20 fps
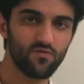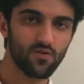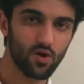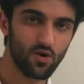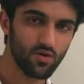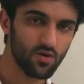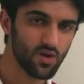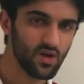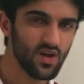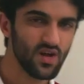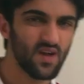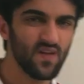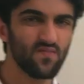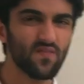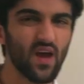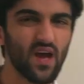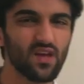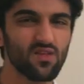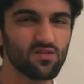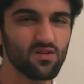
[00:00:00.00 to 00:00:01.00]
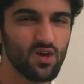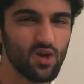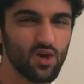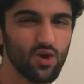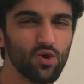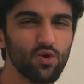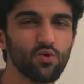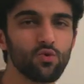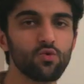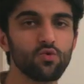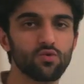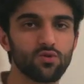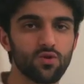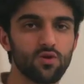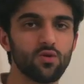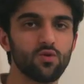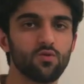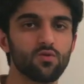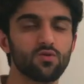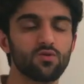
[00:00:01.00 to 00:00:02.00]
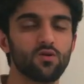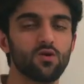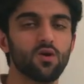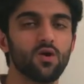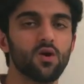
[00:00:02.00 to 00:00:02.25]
float. That is huge.